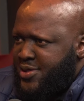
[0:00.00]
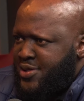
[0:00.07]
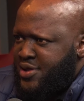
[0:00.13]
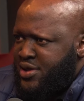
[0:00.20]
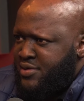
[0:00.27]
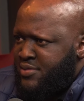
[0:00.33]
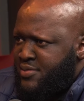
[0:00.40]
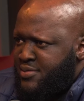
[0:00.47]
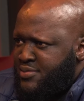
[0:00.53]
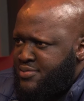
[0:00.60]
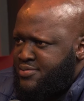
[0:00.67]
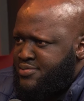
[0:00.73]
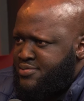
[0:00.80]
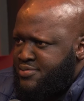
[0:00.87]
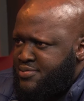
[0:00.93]
I think he
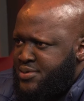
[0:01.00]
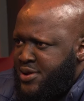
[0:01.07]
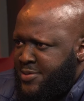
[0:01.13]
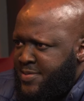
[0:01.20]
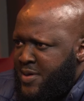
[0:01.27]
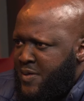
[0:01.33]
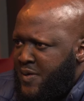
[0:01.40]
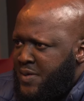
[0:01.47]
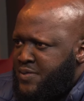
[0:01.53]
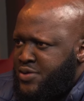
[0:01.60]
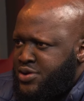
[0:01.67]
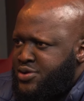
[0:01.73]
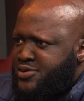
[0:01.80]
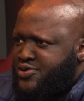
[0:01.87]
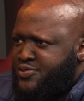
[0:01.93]
left my mom
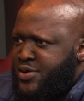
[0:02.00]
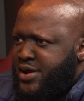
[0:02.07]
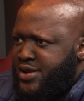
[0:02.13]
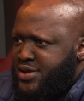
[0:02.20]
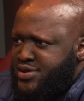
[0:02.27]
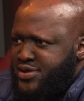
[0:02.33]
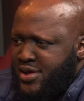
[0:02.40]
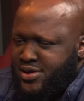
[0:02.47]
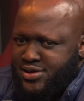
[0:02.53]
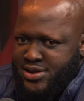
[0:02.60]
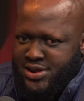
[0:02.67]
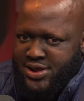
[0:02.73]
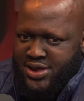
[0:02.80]
when she was pregnant, actually.